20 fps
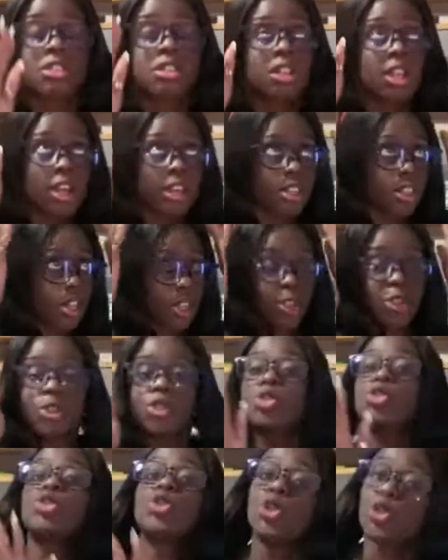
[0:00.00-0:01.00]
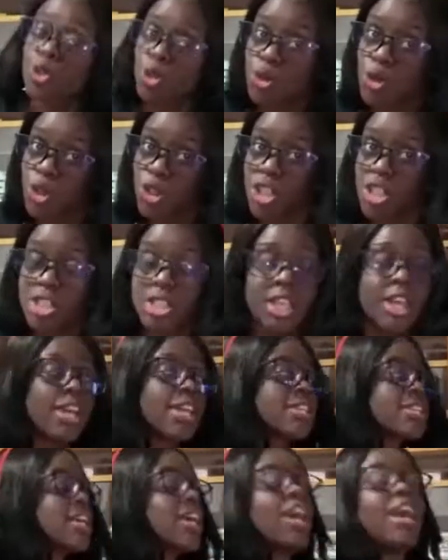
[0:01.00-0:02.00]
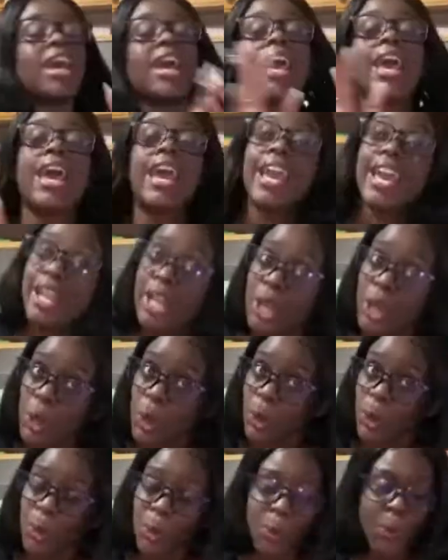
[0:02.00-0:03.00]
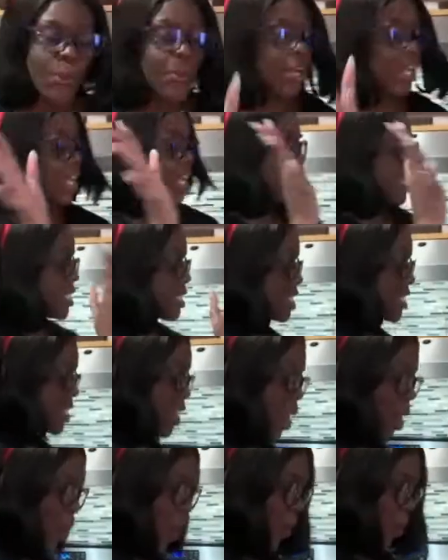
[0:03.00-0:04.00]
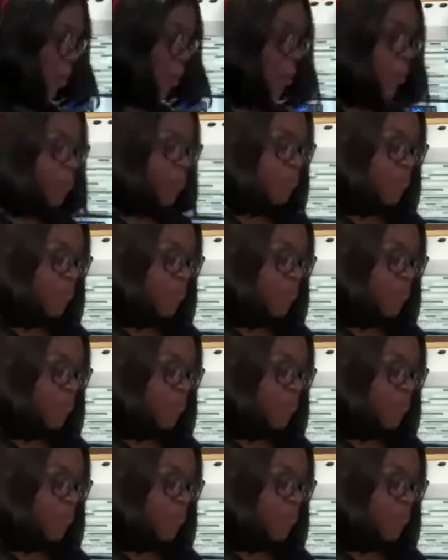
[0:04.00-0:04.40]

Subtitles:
Like, God, don't do drugs, guys. Anywho, so.